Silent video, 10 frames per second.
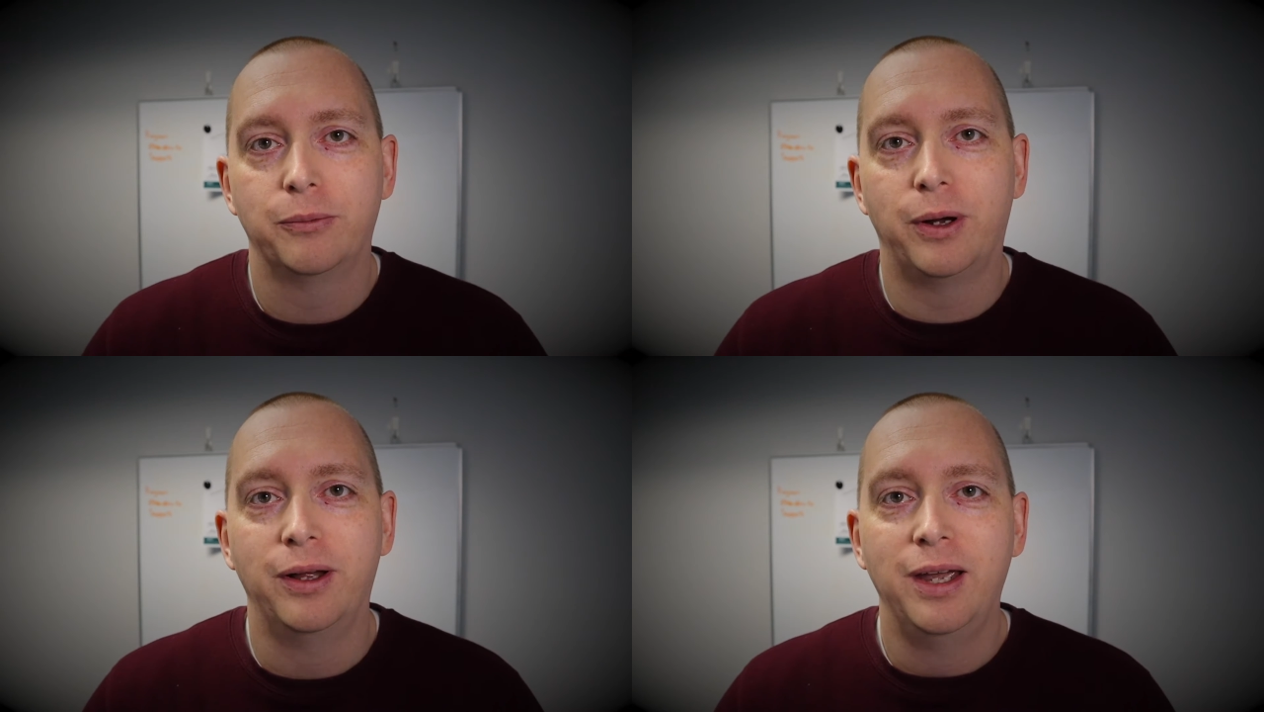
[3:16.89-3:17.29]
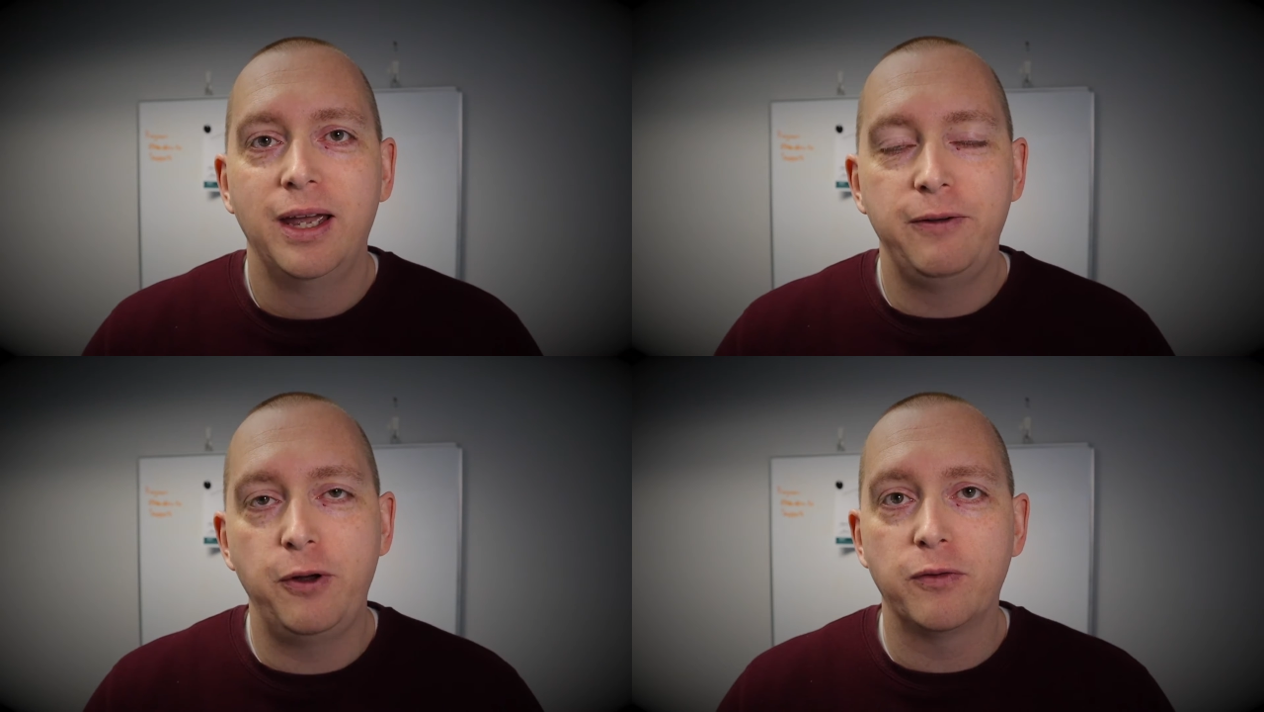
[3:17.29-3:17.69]
Well,
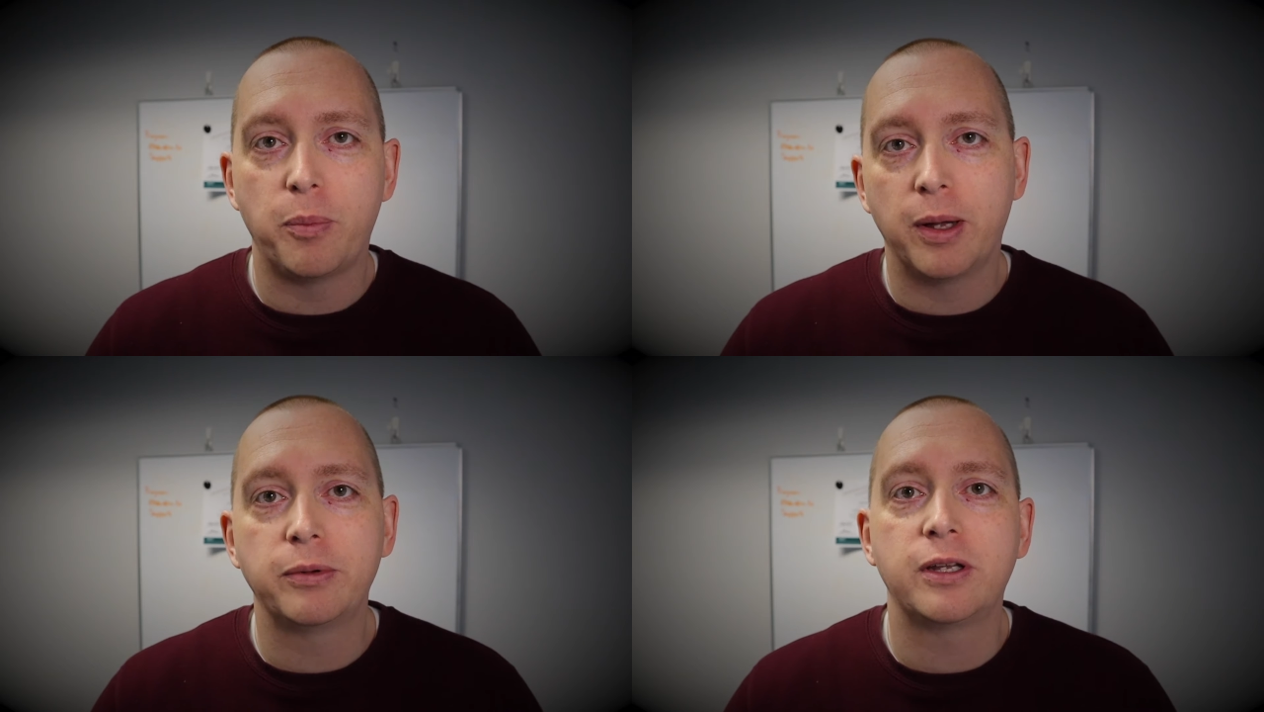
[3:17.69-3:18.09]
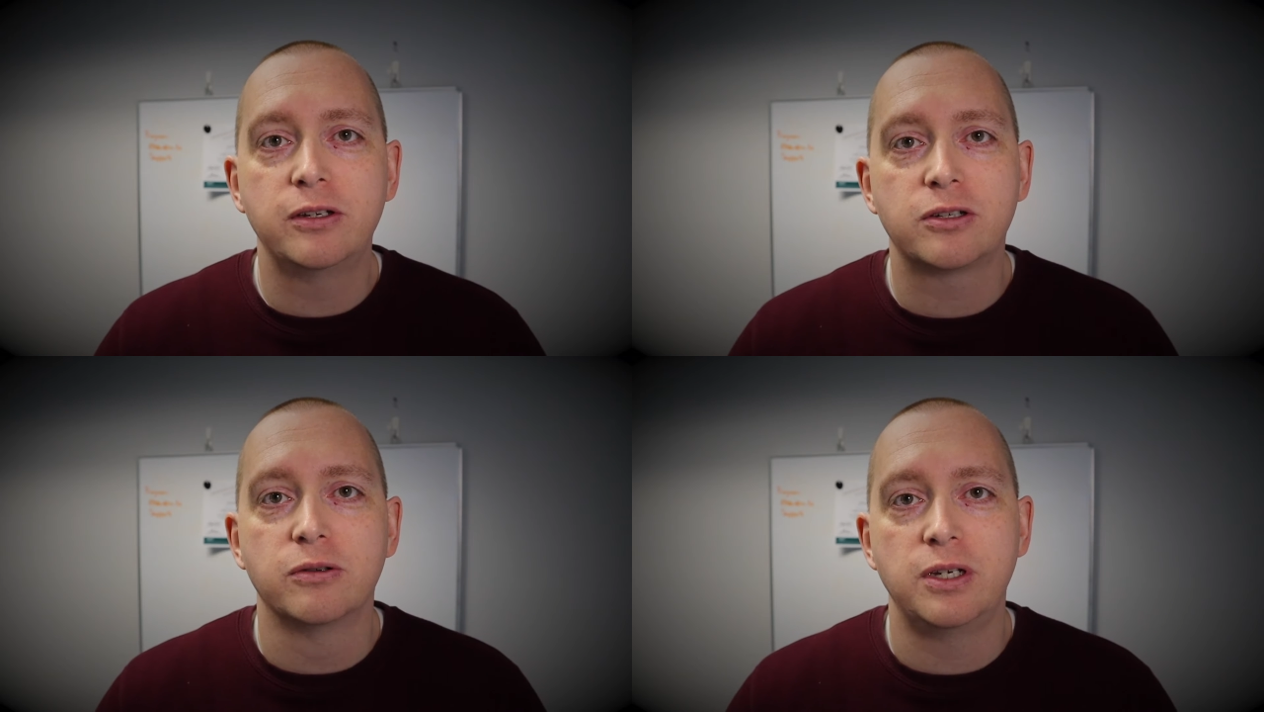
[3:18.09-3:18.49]
if you have a publicly
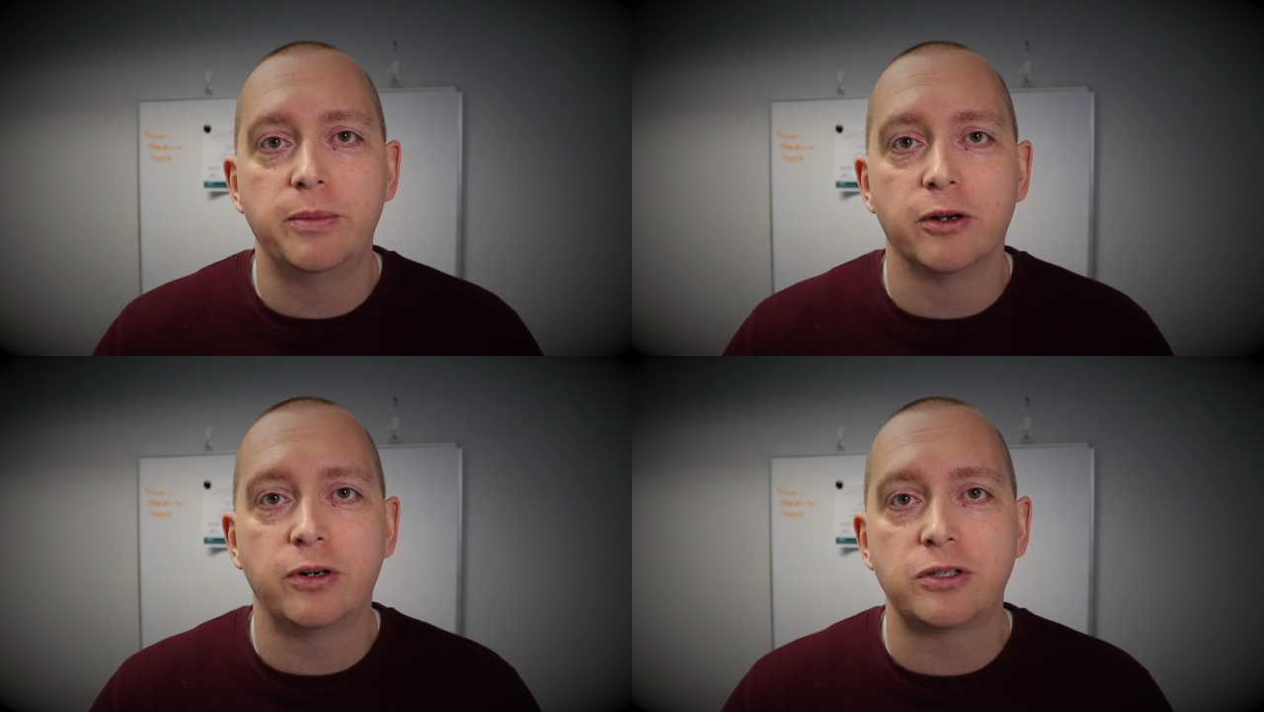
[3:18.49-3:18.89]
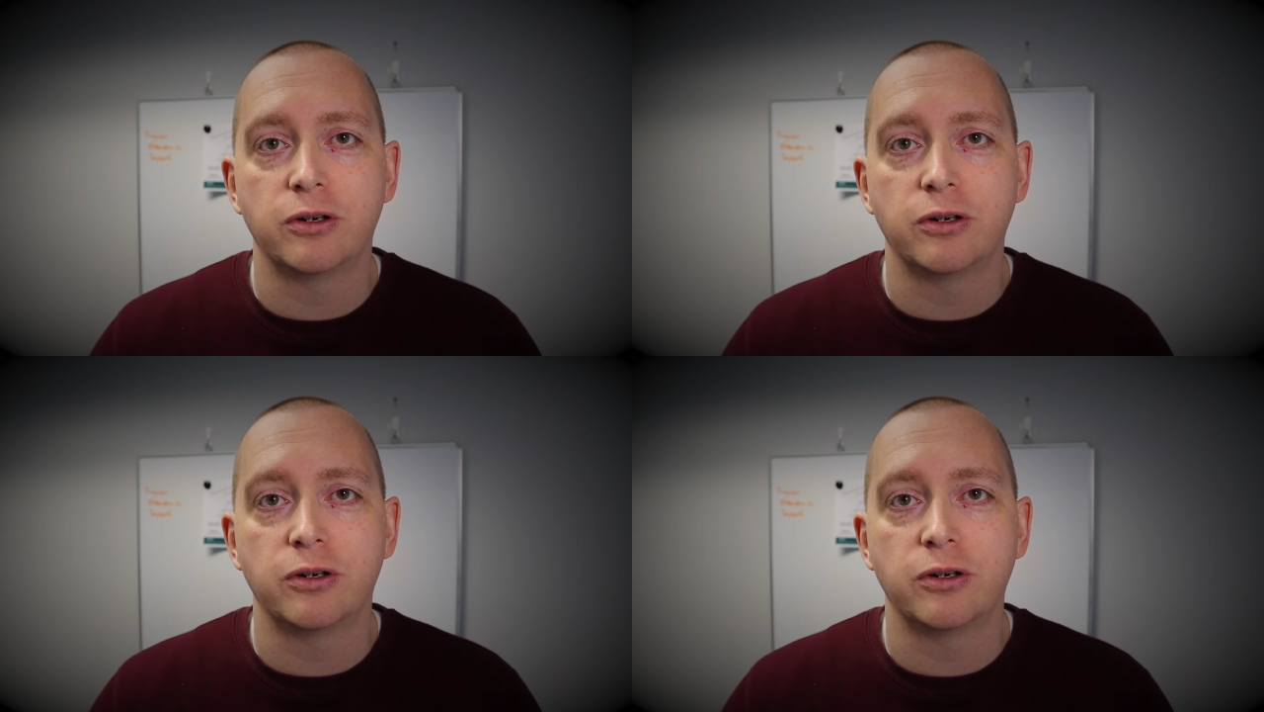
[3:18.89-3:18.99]
disclosed email address,